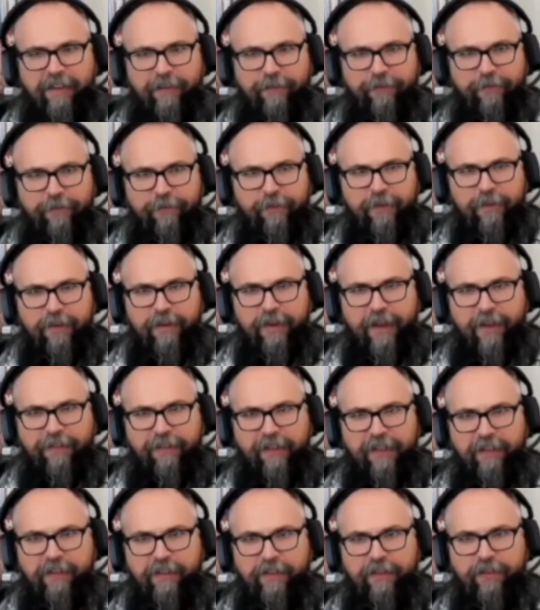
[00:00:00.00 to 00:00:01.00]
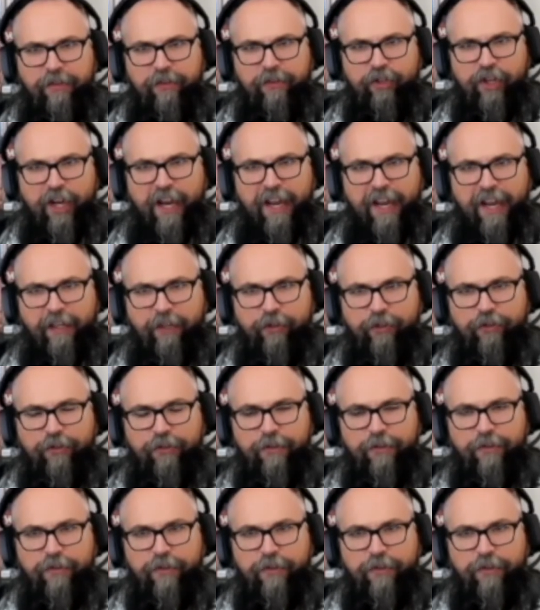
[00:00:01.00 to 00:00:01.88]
if nothing's changed.